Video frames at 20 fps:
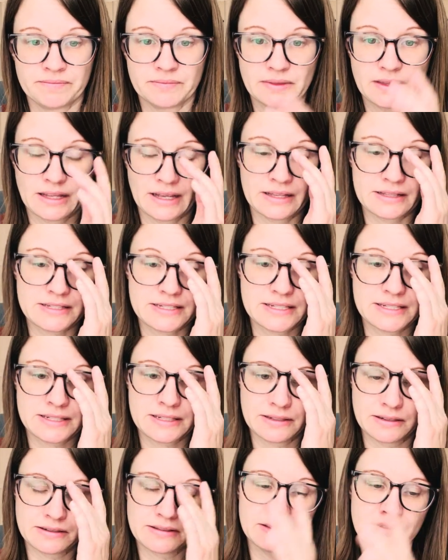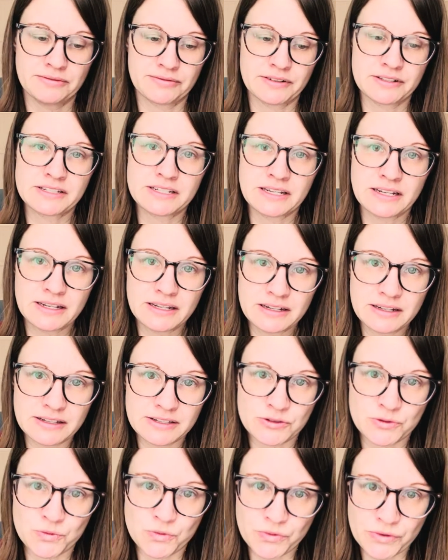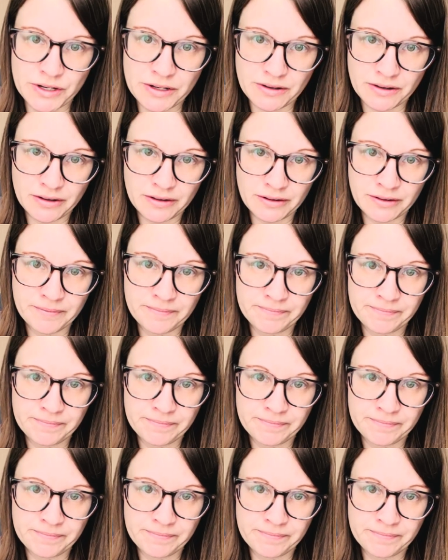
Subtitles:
The fatigue is real,